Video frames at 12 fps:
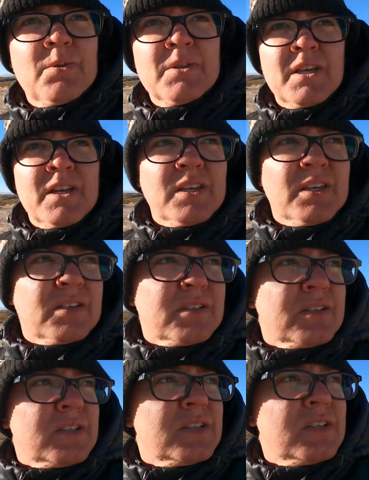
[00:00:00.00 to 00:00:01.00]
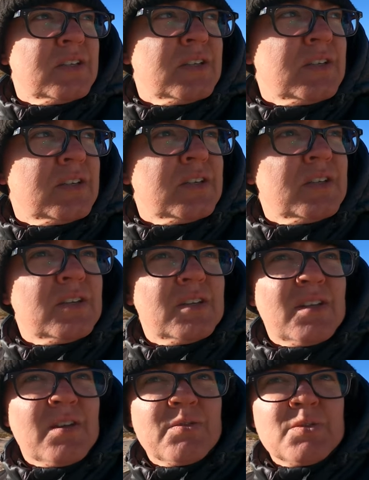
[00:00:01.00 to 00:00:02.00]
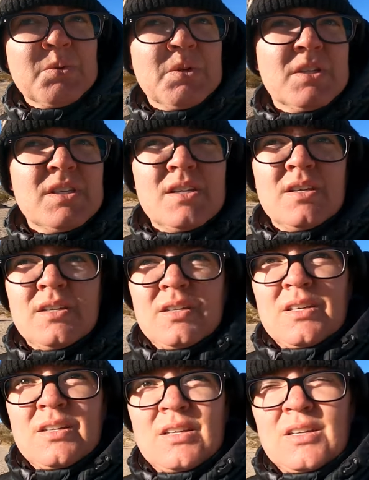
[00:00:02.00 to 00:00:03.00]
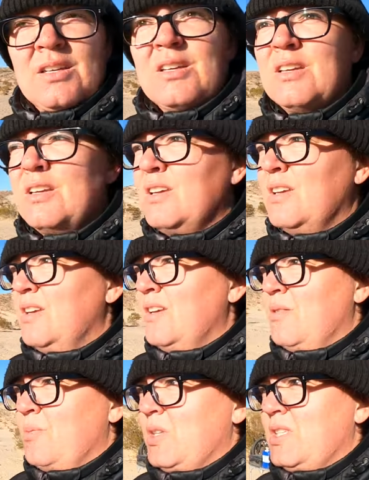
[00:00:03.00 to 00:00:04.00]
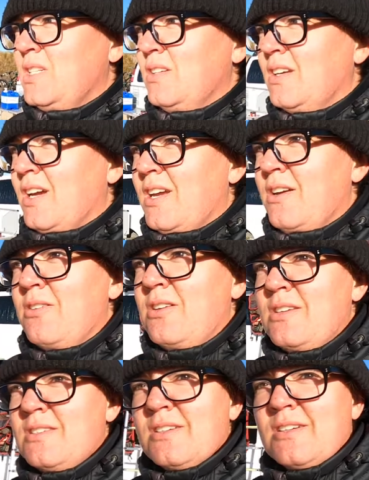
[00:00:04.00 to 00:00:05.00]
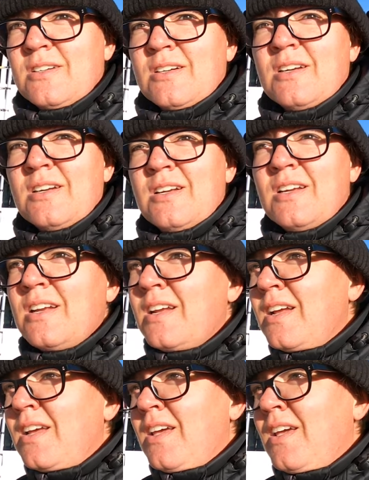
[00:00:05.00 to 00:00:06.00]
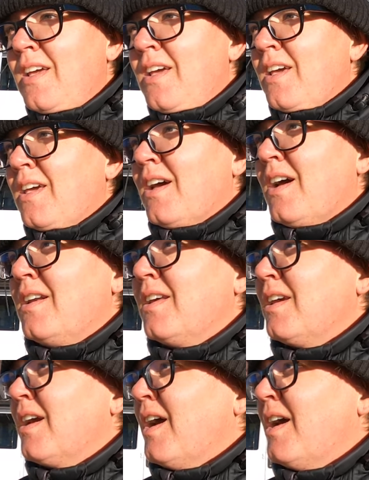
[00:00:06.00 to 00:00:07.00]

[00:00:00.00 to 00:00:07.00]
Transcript: don't want that again. That was worse. But still, coyotes are cunning